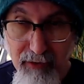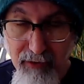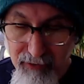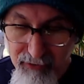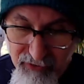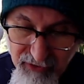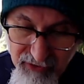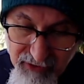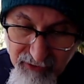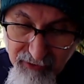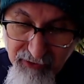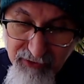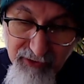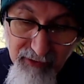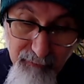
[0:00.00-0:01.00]

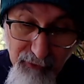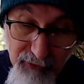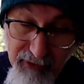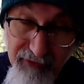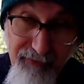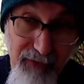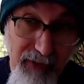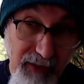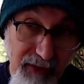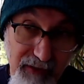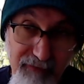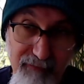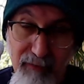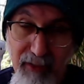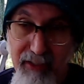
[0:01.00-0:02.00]
Serious tumble if
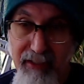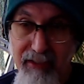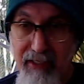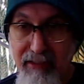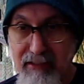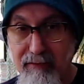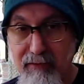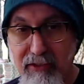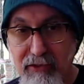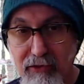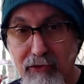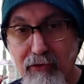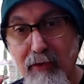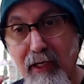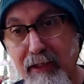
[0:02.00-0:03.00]
if my estimates are
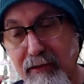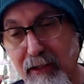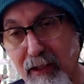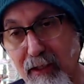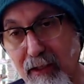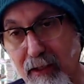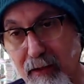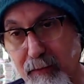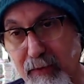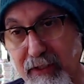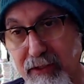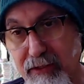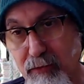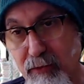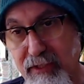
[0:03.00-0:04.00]
correct
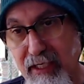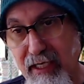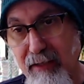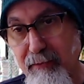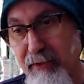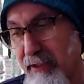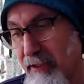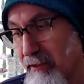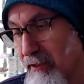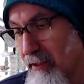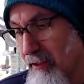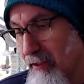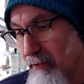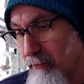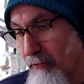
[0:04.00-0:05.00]
because what's happening
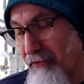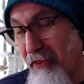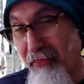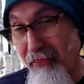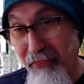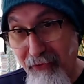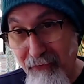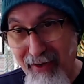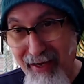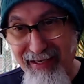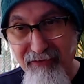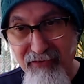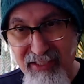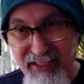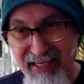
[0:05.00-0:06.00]
with the threat
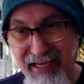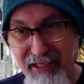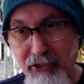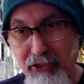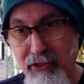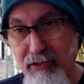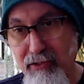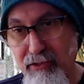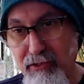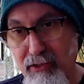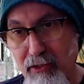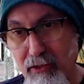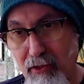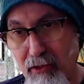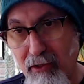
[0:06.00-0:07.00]
of sanctions
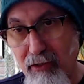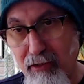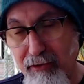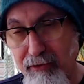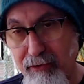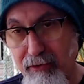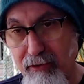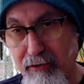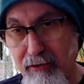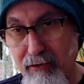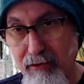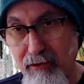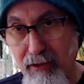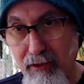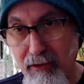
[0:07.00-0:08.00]
on
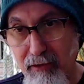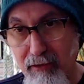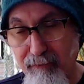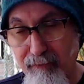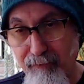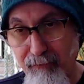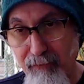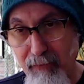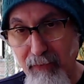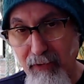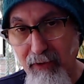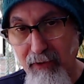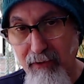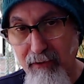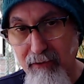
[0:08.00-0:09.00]
uh,
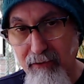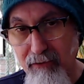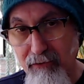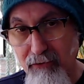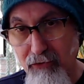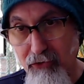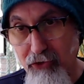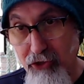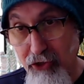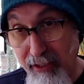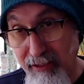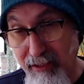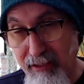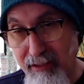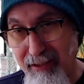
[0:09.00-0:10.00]

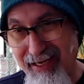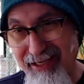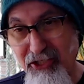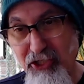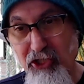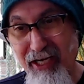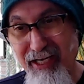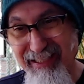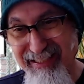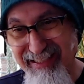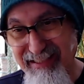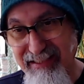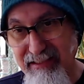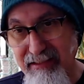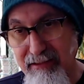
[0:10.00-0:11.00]
China and
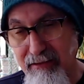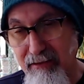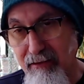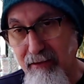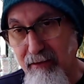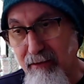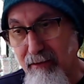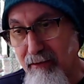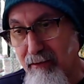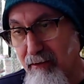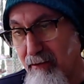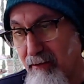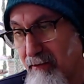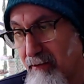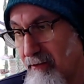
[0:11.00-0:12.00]
Chinese,
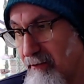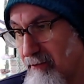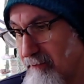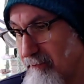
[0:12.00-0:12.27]
uh,